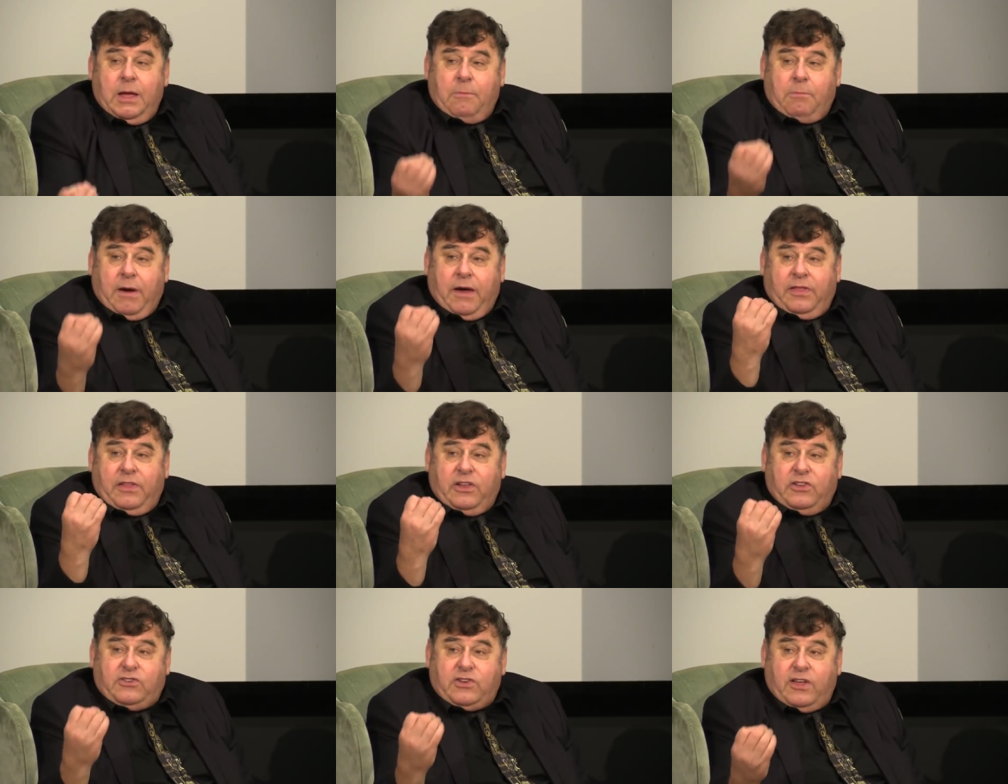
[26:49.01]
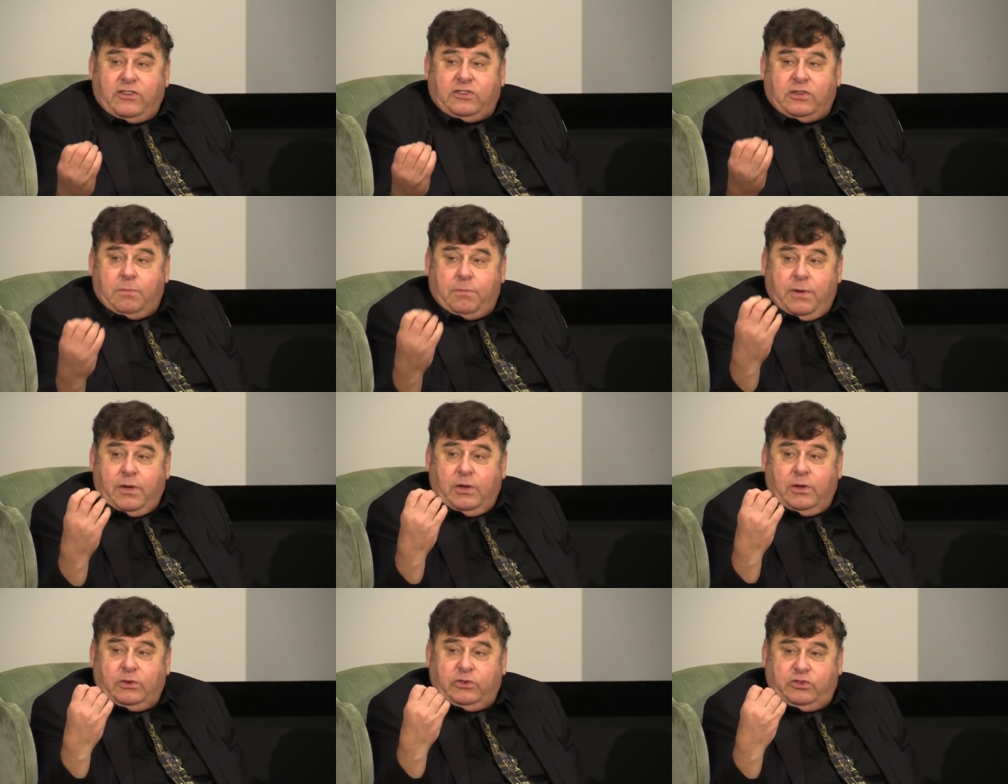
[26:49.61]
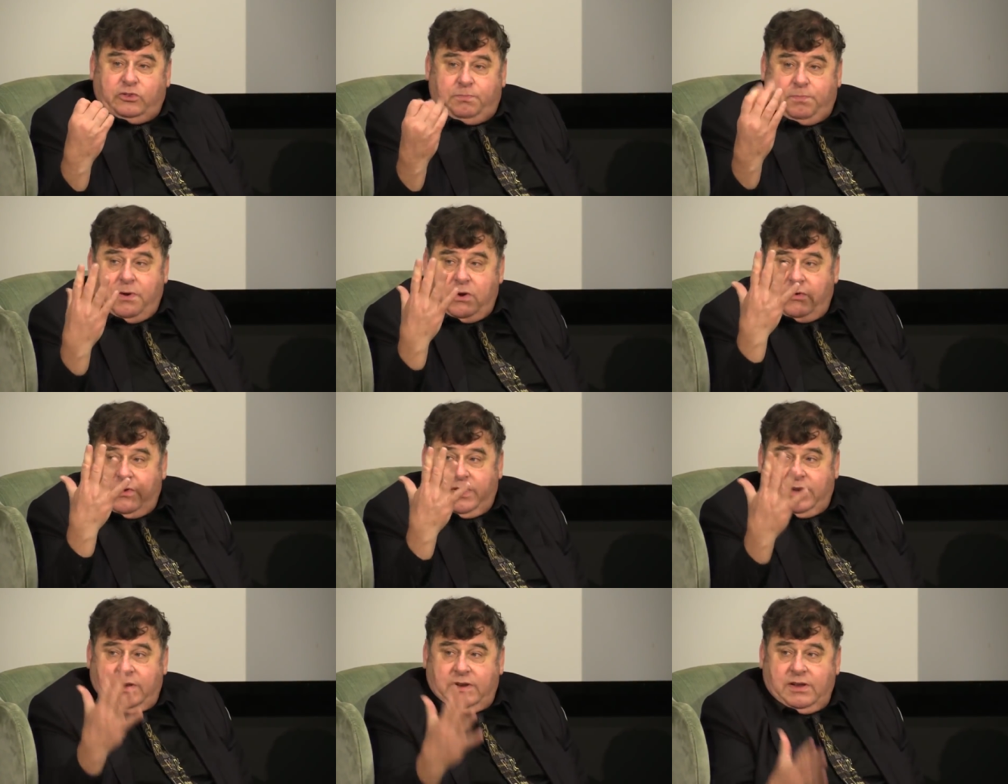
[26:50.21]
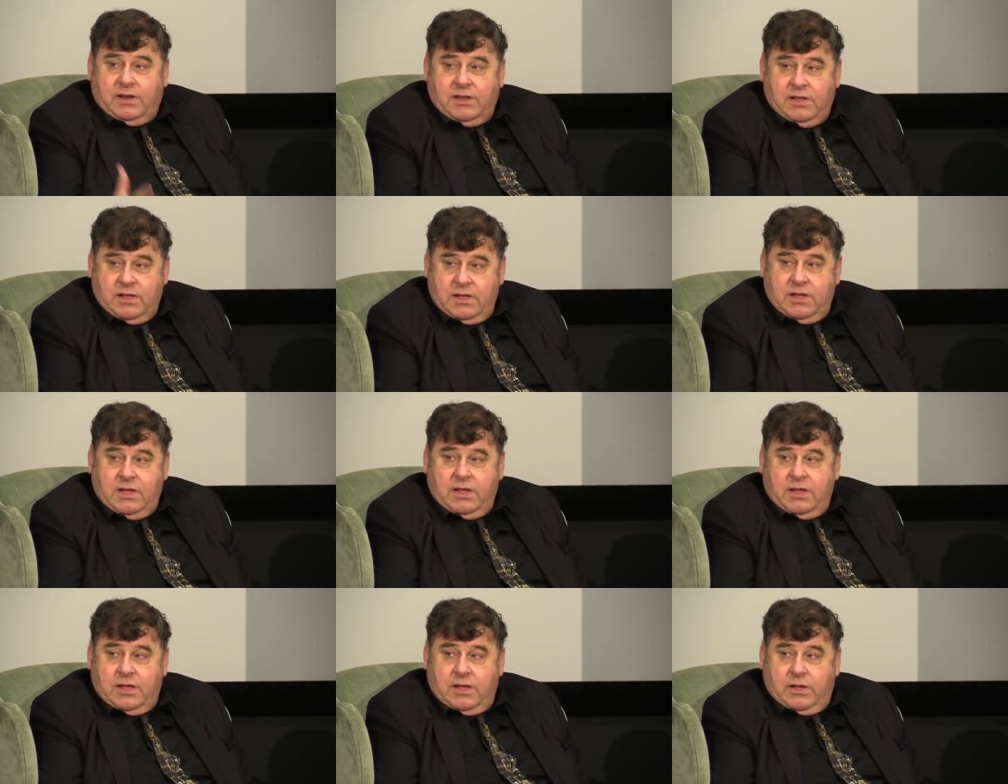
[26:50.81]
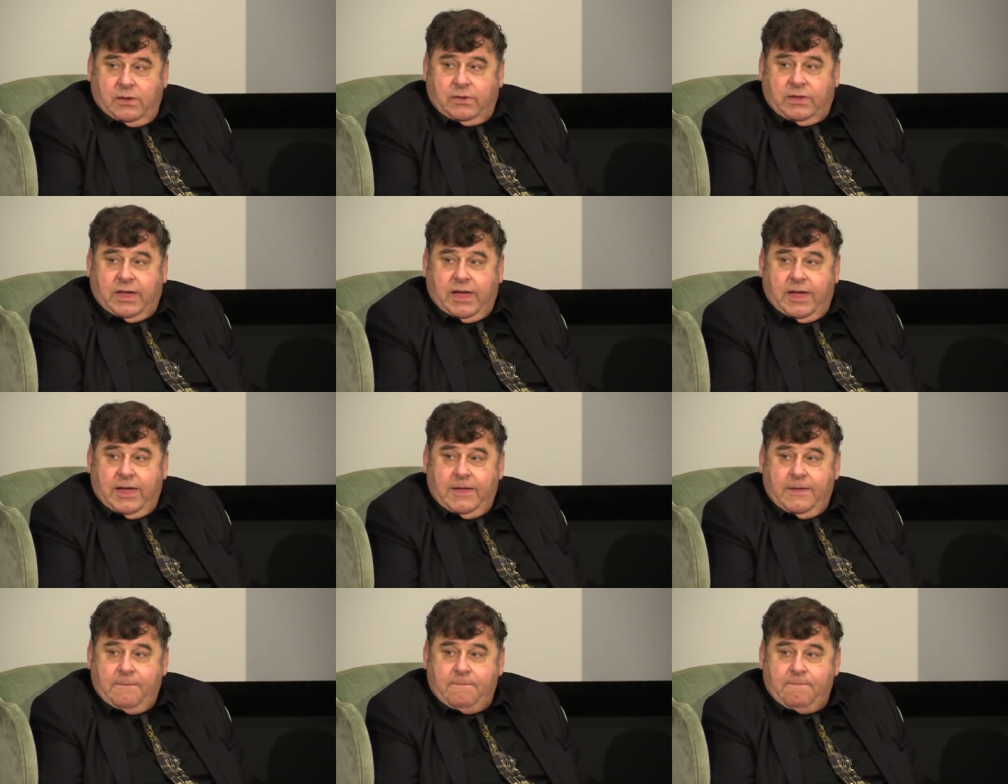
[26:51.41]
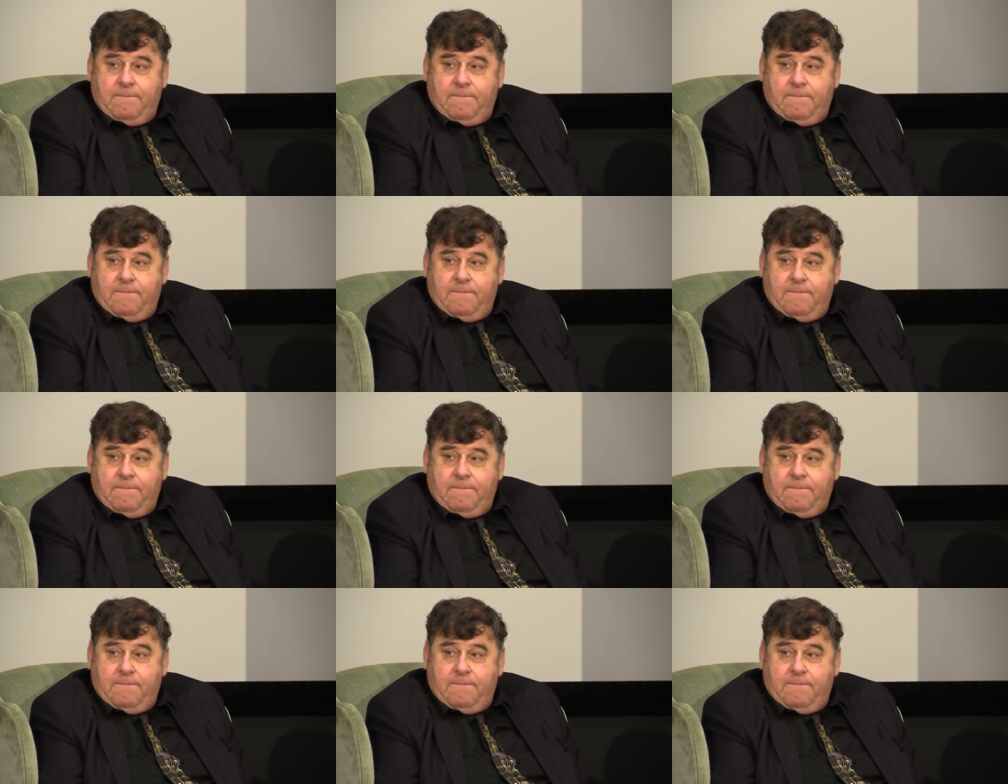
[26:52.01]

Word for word: by the Jezebel spirit. Okay?